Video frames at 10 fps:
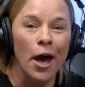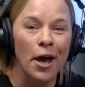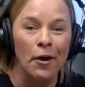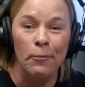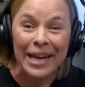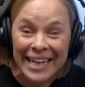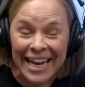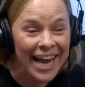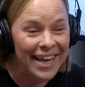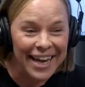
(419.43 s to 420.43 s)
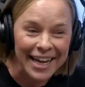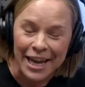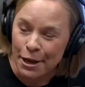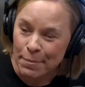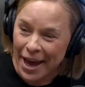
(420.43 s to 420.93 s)
we did not get any
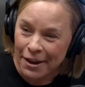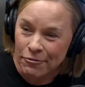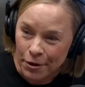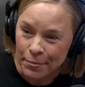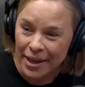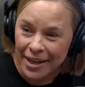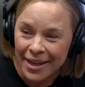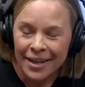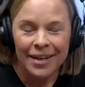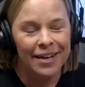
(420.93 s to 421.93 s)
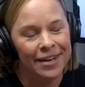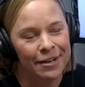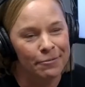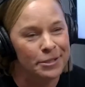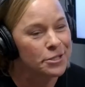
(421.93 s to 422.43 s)
kickback from it,
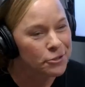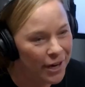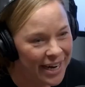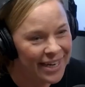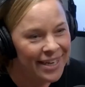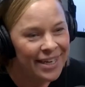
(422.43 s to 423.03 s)
which is great.